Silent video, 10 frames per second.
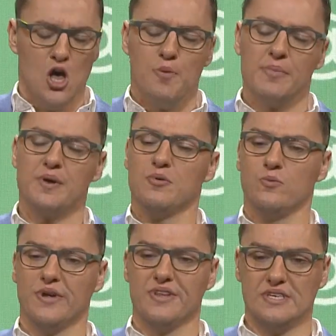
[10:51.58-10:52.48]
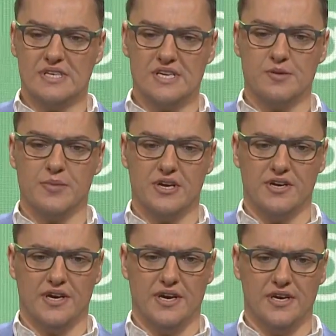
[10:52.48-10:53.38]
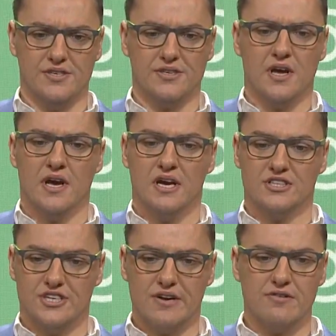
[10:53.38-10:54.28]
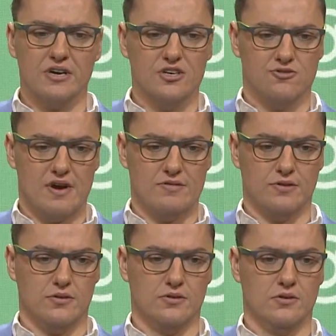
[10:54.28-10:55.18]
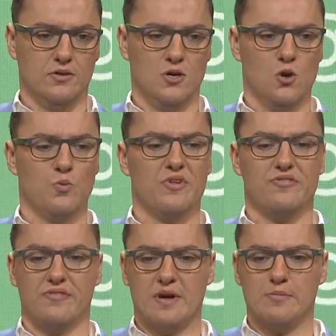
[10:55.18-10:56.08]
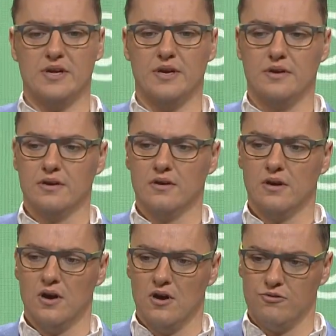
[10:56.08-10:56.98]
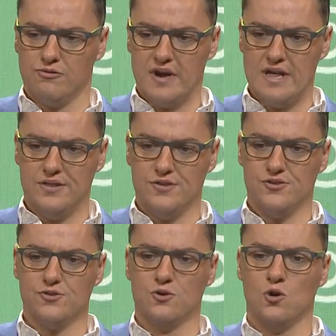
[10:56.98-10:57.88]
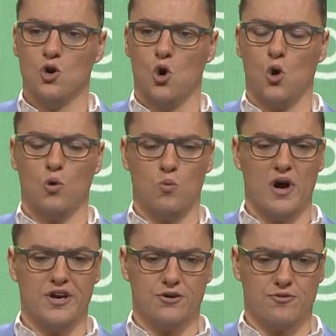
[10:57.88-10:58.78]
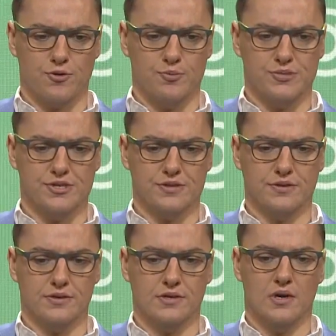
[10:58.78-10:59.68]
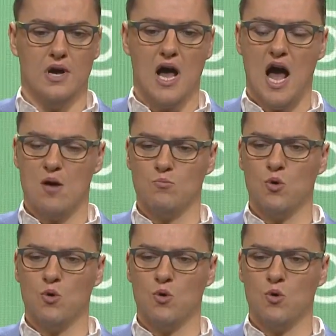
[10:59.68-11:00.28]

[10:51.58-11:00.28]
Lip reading: people with accessibility needs generally travel with family, friends, or wider groups. And